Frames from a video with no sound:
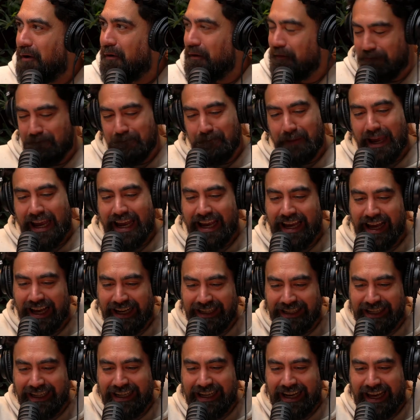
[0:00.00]
of me
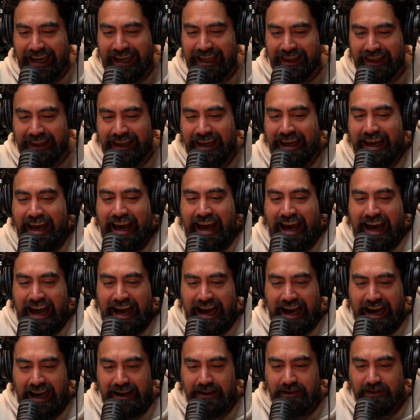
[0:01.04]
underneath.
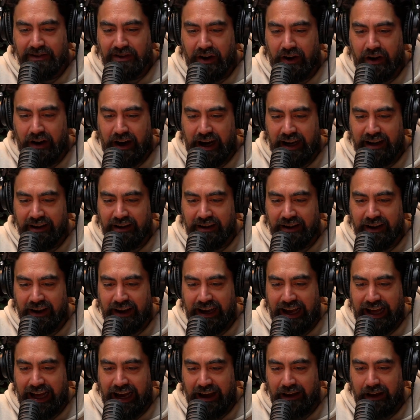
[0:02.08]
So I don't
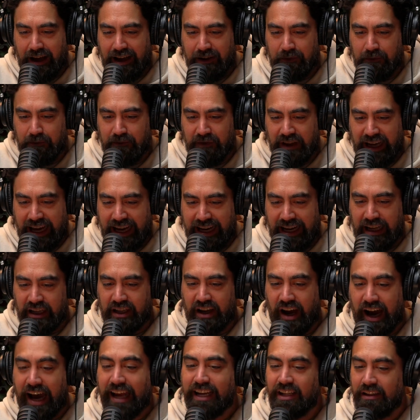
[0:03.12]
know. And it
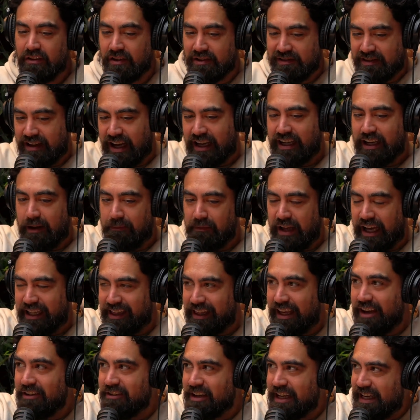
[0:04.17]
kind of looks like I'm like,
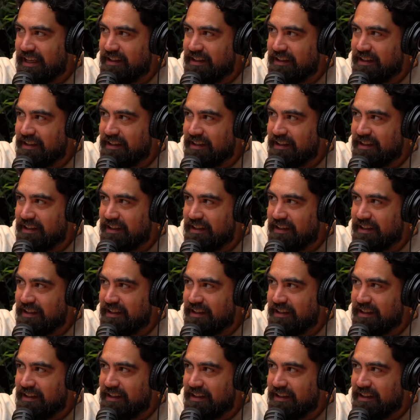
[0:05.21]
there he